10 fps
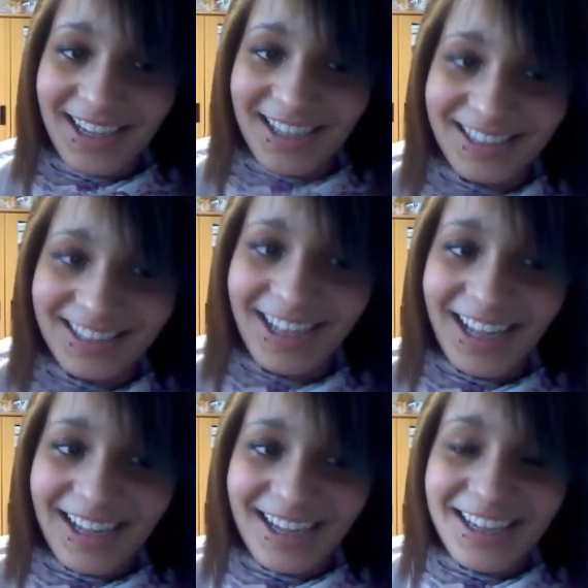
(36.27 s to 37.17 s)

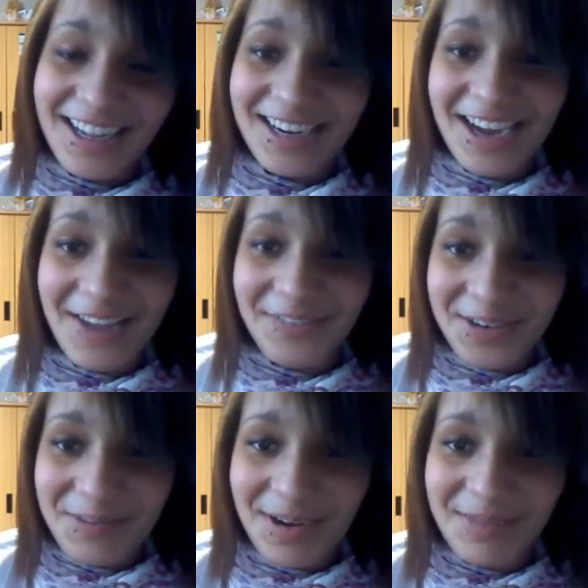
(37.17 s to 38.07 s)
and I have a
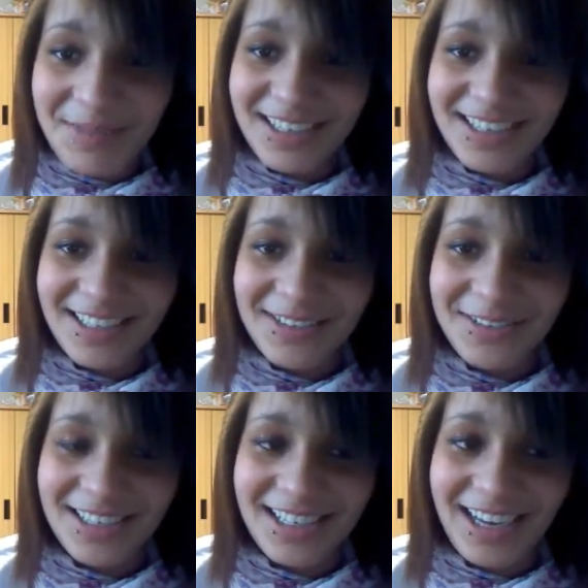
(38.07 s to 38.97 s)
new puppy
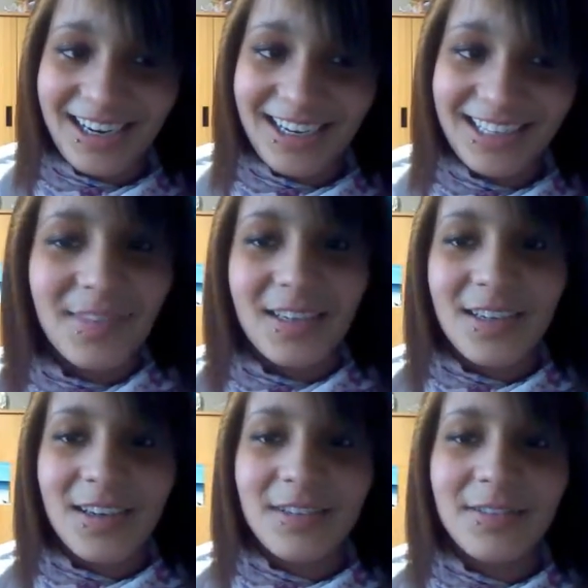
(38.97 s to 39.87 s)
working on it.
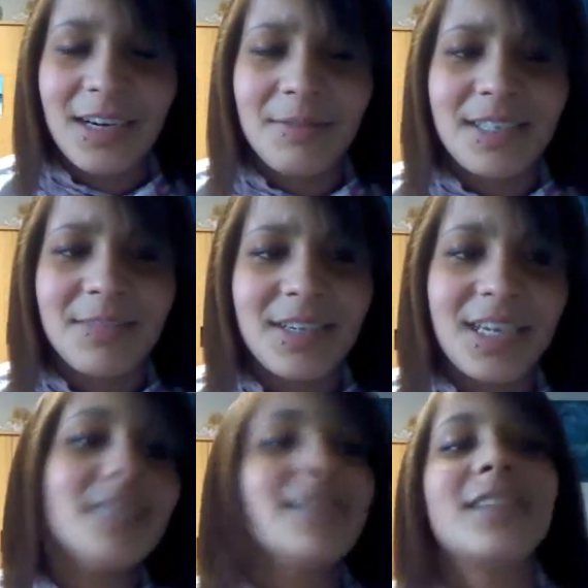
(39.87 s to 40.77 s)
So talk about something
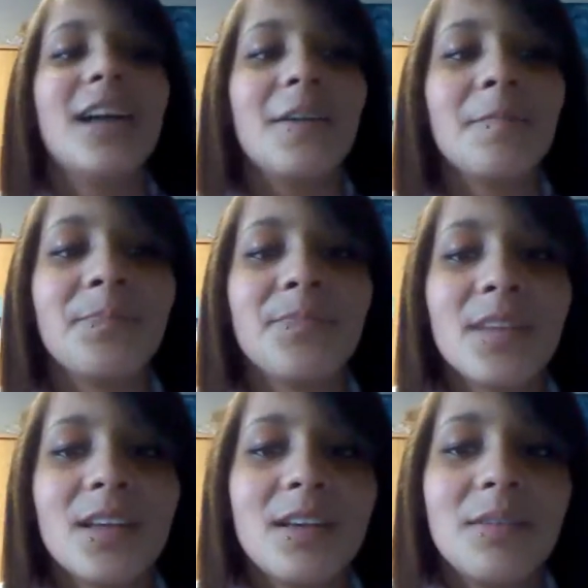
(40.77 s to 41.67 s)
else now.
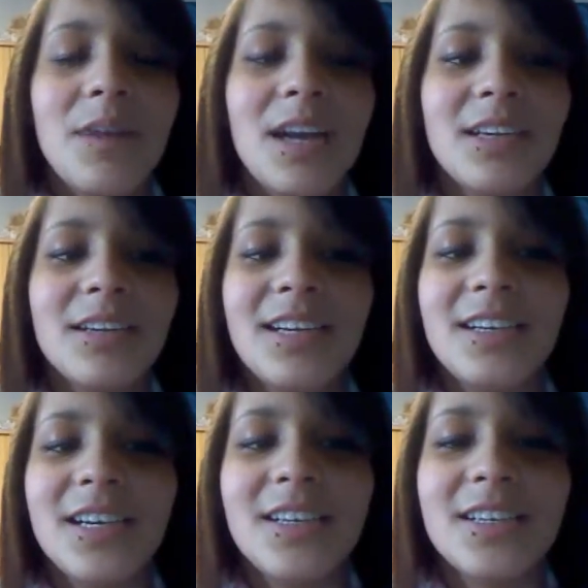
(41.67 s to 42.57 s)
Model United
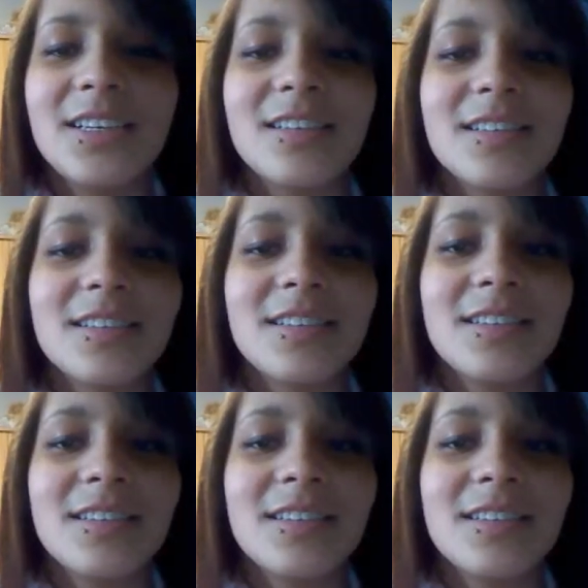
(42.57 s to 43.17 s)
Nations.